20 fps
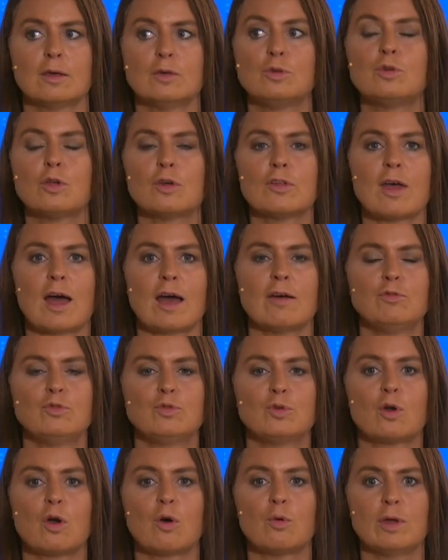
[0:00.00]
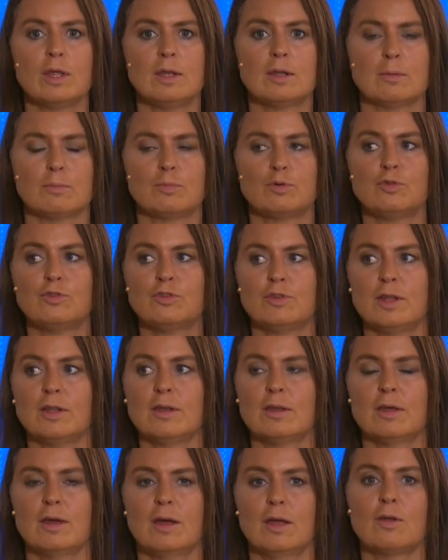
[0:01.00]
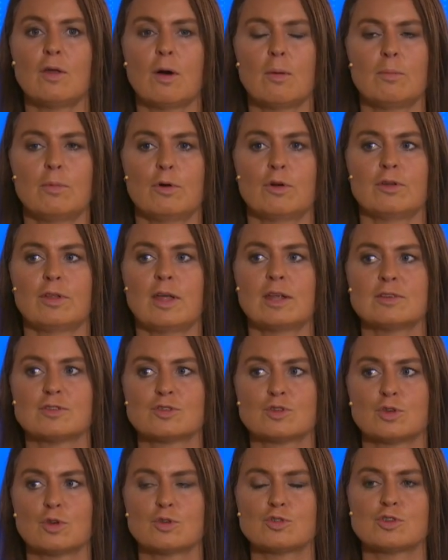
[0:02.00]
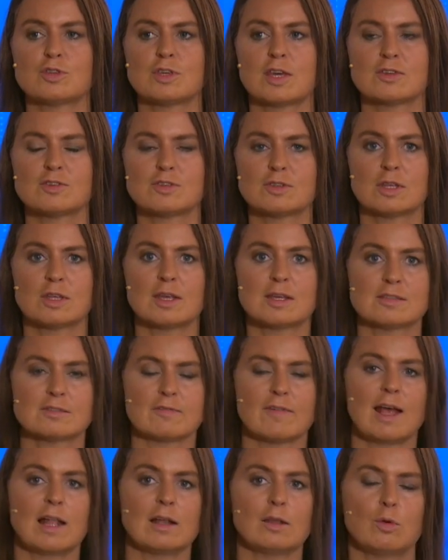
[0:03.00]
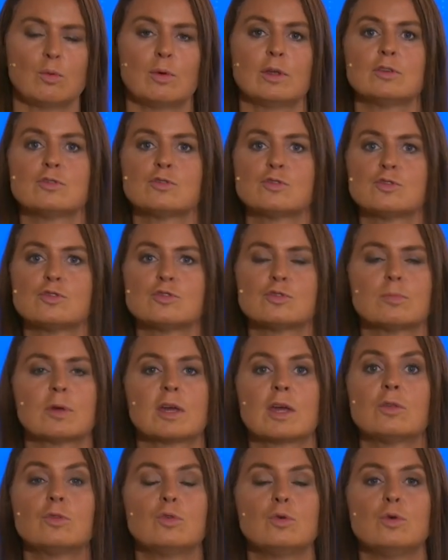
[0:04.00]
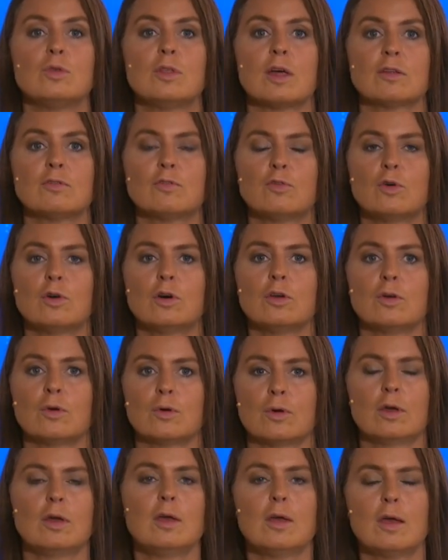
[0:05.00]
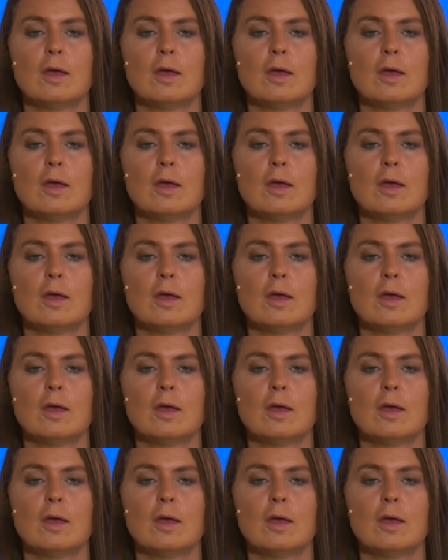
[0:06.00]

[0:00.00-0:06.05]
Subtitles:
You don't have to go in and put in a number that is just yesterday's value when the system can do that for you.